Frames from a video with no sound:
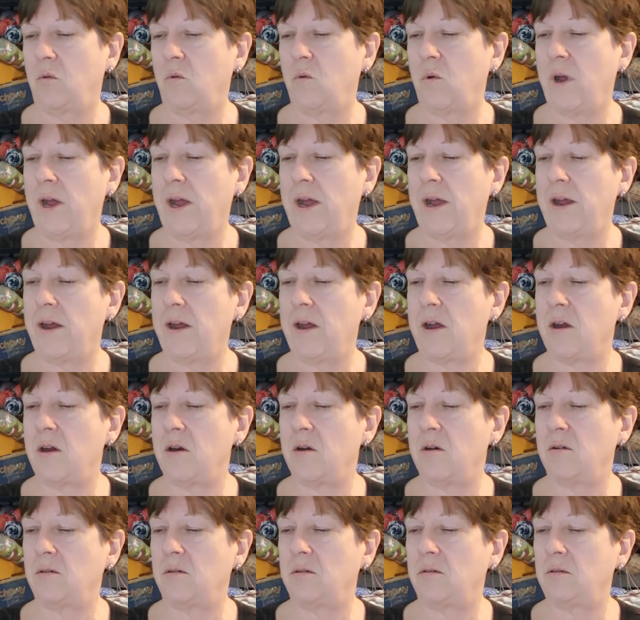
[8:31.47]

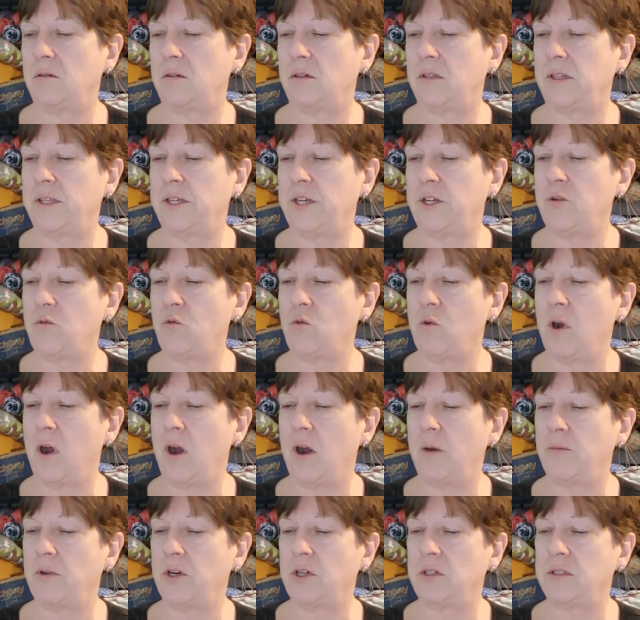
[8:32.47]
Wow. Glenn
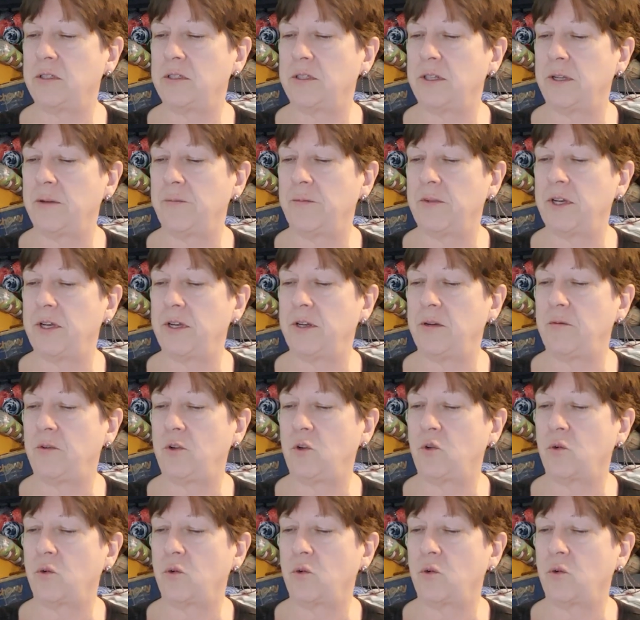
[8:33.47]
Roberts Limited,